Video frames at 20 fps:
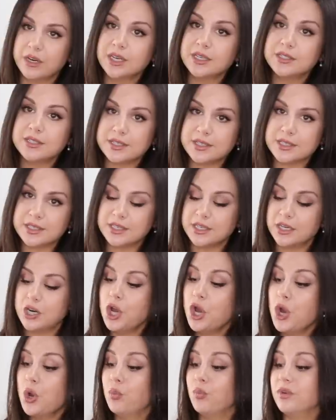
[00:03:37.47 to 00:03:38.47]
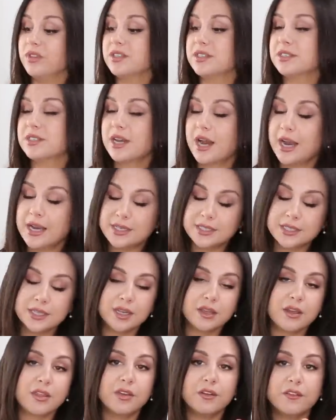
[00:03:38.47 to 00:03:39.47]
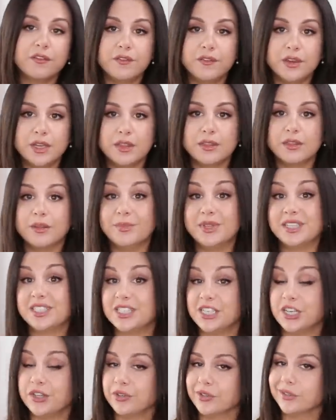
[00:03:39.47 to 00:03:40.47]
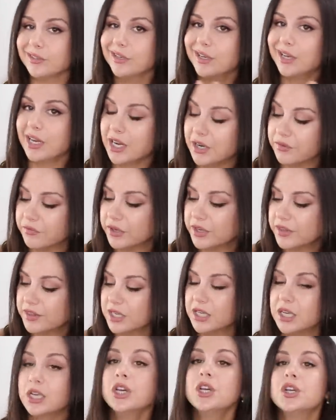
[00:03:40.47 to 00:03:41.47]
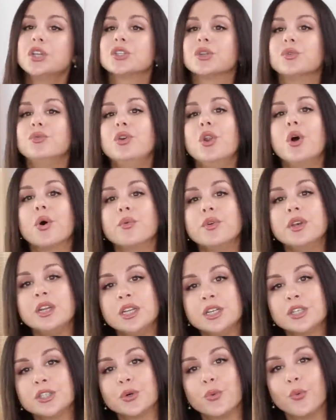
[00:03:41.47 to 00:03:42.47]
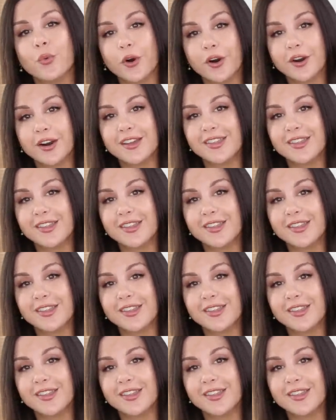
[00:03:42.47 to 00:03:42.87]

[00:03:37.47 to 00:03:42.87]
consistent with the sizing, the fit, the material, everything. So no need to worry